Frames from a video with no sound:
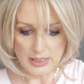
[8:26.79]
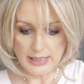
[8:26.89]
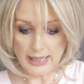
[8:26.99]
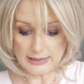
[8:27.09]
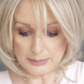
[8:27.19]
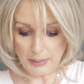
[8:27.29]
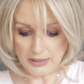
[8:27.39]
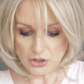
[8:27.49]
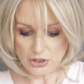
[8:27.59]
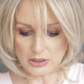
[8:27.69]
the
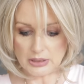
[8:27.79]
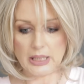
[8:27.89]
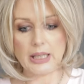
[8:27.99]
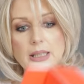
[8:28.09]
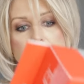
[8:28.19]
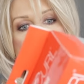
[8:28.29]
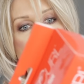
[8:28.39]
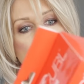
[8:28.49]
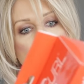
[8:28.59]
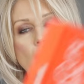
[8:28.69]
expansion kit,
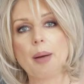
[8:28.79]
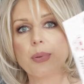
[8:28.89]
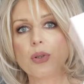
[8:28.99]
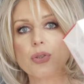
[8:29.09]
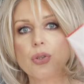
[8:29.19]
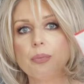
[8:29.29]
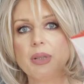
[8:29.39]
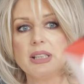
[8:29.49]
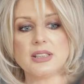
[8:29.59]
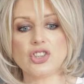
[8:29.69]
so I
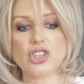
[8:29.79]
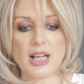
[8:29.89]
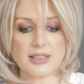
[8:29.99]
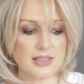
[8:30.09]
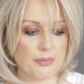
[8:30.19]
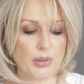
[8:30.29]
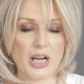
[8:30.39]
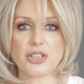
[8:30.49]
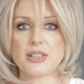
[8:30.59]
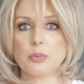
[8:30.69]
presume it's just the
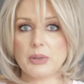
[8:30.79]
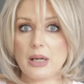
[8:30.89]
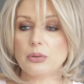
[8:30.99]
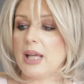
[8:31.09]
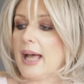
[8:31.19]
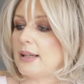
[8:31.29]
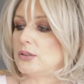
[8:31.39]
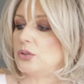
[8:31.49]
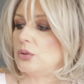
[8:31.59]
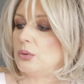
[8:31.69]
brushes without the
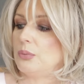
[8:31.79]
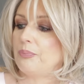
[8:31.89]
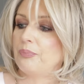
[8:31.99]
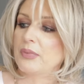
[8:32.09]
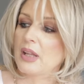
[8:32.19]
handle.